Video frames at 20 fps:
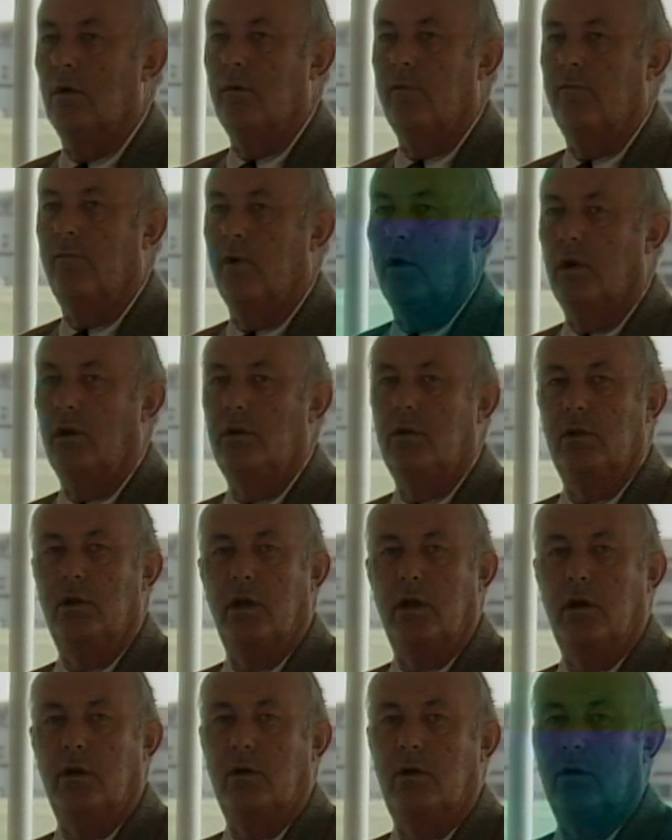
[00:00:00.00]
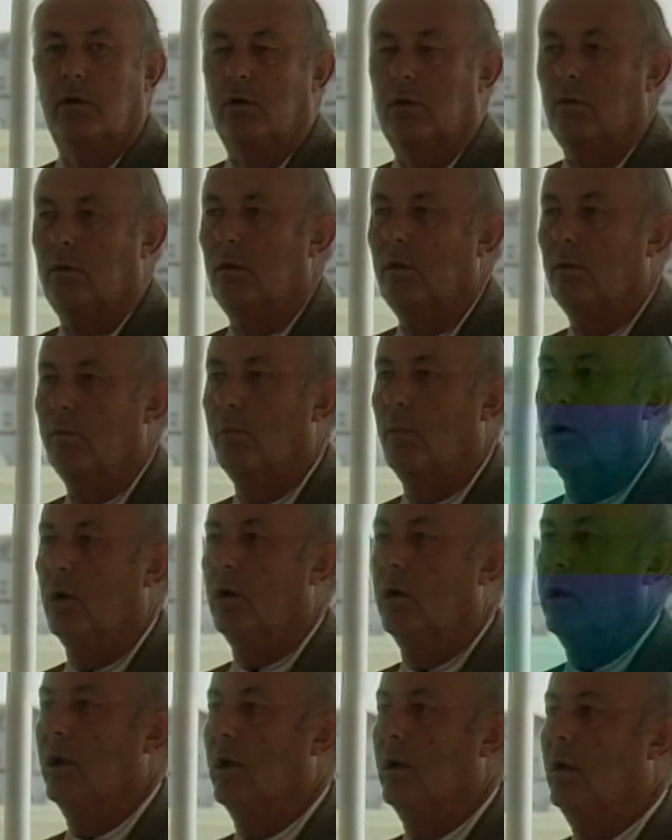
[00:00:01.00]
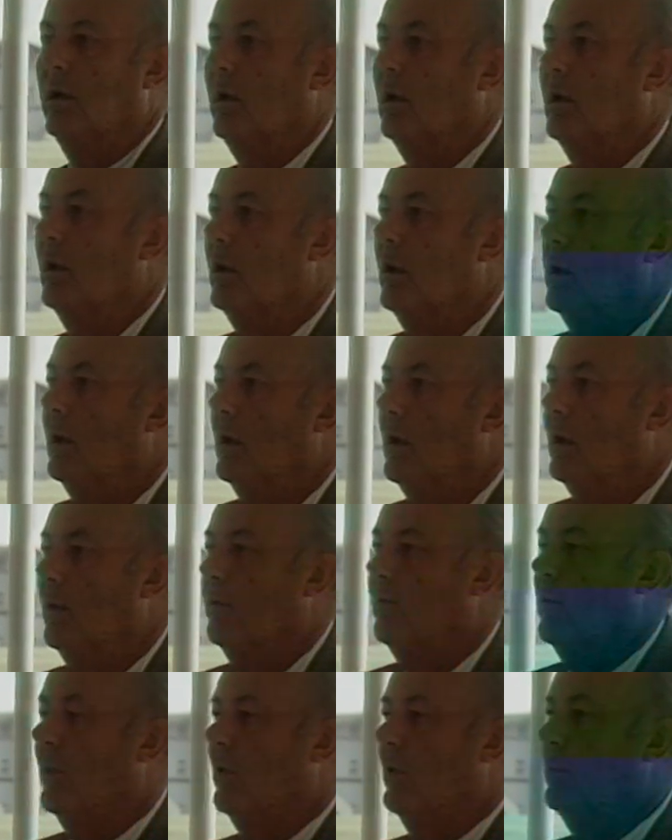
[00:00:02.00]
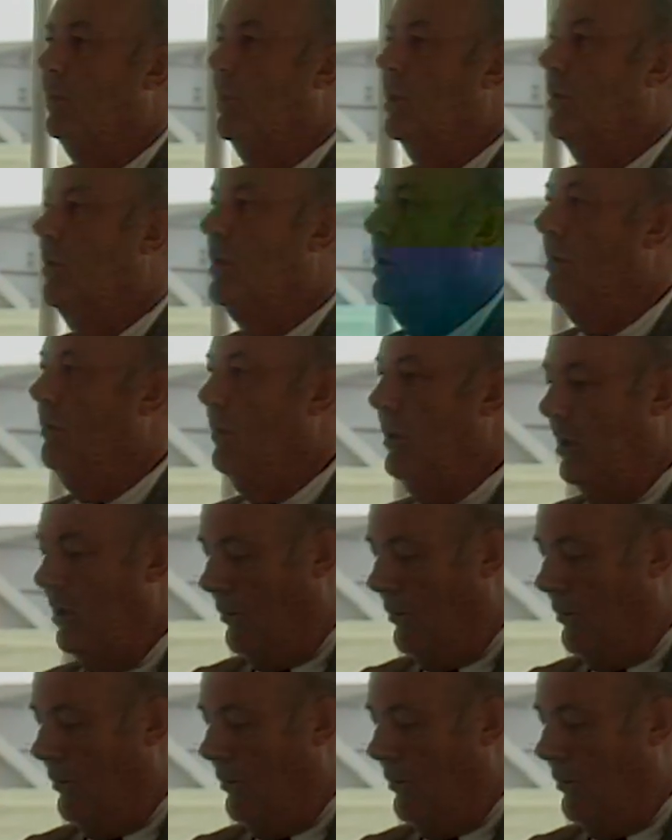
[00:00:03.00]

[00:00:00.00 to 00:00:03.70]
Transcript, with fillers: funded, that bonding for the building be